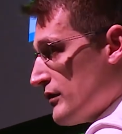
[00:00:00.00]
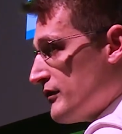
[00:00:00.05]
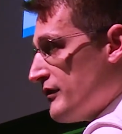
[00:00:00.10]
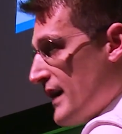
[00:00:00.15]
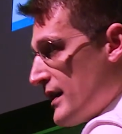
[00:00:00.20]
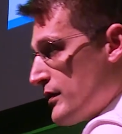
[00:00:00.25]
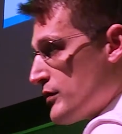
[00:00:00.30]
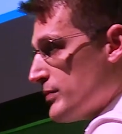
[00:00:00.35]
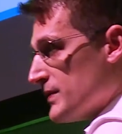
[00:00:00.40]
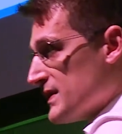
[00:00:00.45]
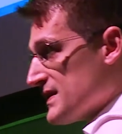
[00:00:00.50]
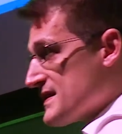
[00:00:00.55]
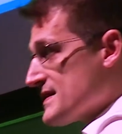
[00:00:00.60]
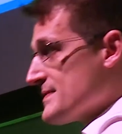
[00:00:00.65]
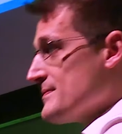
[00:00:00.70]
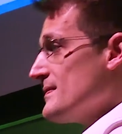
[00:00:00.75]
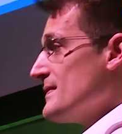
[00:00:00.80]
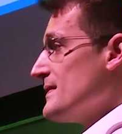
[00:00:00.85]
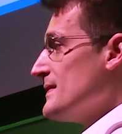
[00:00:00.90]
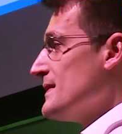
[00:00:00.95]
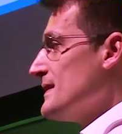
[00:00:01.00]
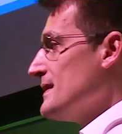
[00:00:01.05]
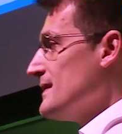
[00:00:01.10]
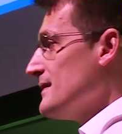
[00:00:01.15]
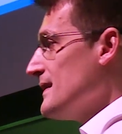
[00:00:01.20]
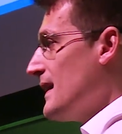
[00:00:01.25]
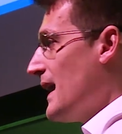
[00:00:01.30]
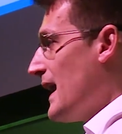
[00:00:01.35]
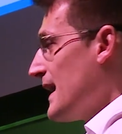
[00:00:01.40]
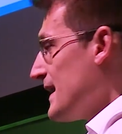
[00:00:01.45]
wearables.
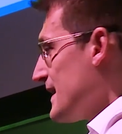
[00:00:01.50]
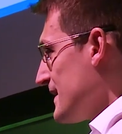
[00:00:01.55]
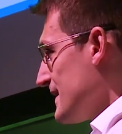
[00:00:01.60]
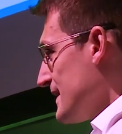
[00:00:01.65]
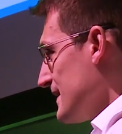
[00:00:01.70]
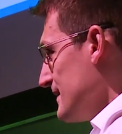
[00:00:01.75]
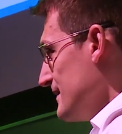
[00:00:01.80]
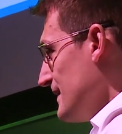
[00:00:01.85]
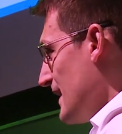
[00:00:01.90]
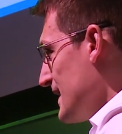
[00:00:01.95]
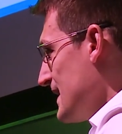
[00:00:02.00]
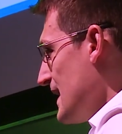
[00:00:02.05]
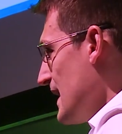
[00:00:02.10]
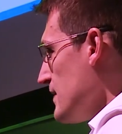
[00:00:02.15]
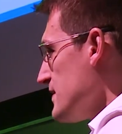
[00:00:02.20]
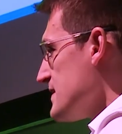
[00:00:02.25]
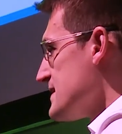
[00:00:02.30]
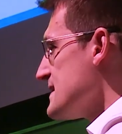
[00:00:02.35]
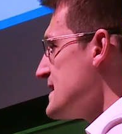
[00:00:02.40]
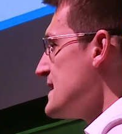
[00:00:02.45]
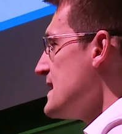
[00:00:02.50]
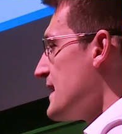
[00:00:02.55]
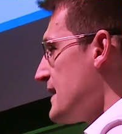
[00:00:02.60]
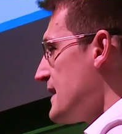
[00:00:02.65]
I cannot see